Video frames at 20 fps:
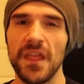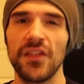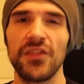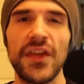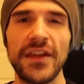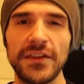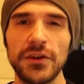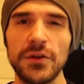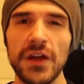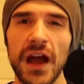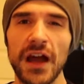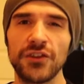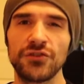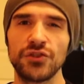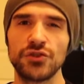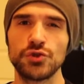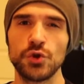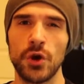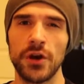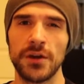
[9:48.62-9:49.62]
Thank you guys
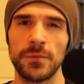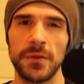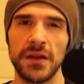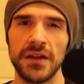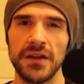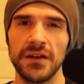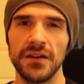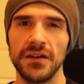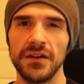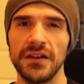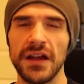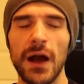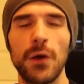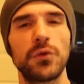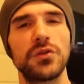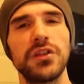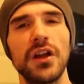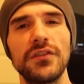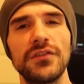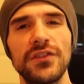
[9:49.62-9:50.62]
for joining me. I
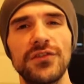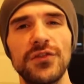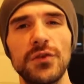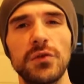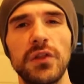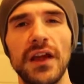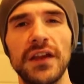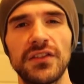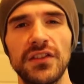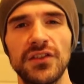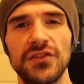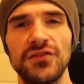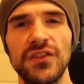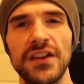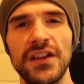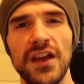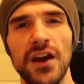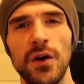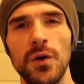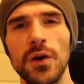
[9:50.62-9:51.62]
would love it if you liked this
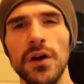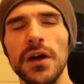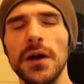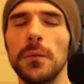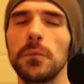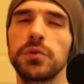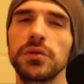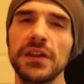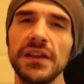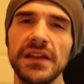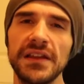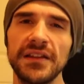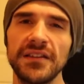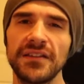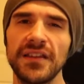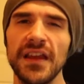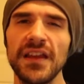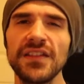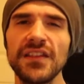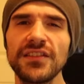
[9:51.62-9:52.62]
video.
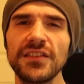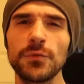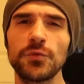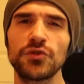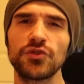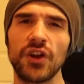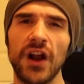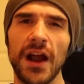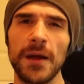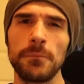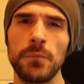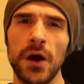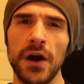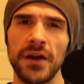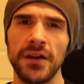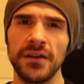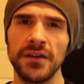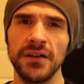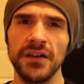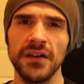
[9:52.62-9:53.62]
Please hit the subscribe
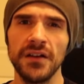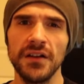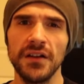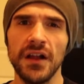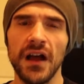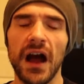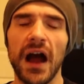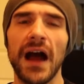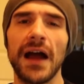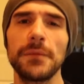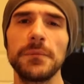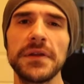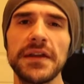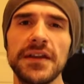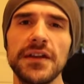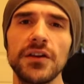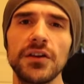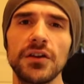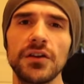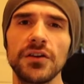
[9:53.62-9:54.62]
button. I'm
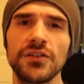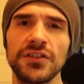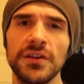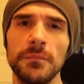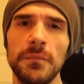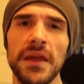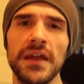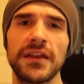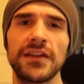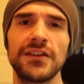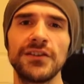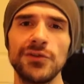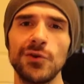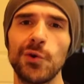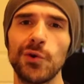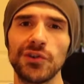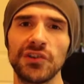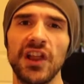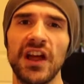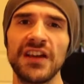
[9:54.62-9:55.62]
here to make
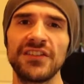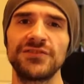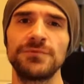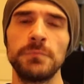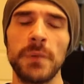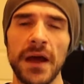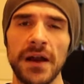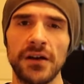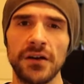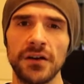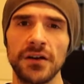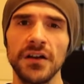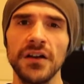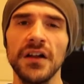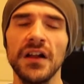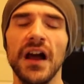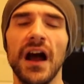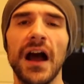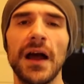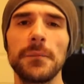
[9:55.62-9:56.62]
your life better.
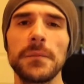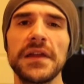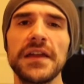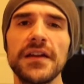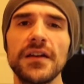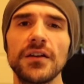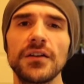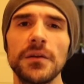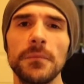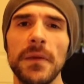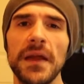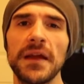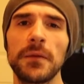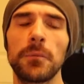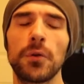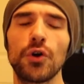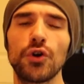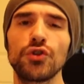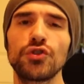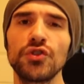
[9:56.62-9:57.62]
I'm here to
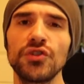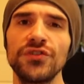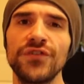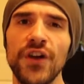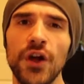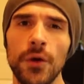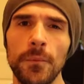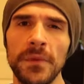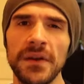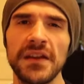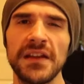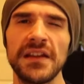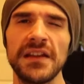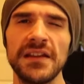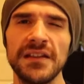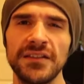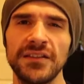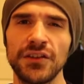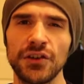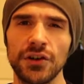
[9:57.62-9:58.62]
make personal development
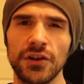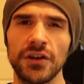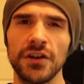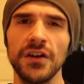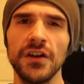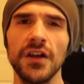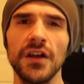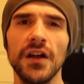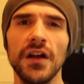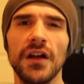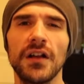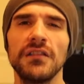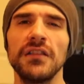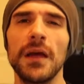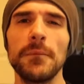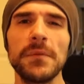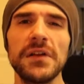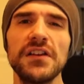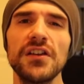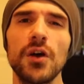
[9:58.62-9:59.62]
easier.
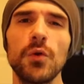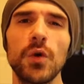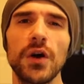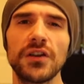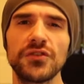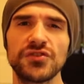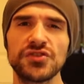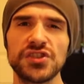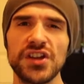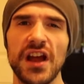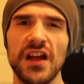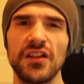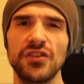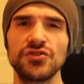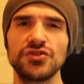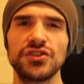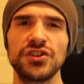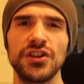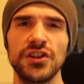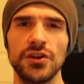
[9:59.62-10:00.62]
Let me know what's
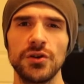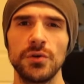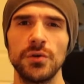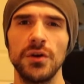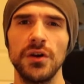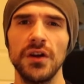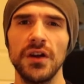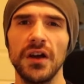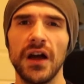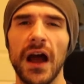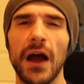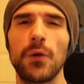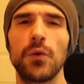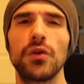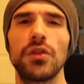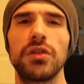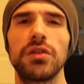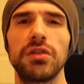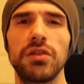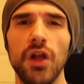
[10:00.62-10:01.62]
challenging you. I
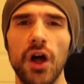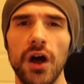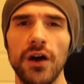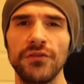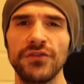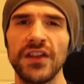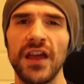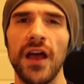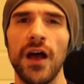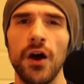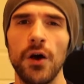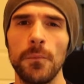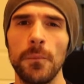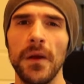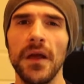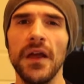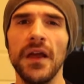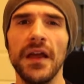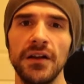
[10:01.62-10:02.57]
would love to help.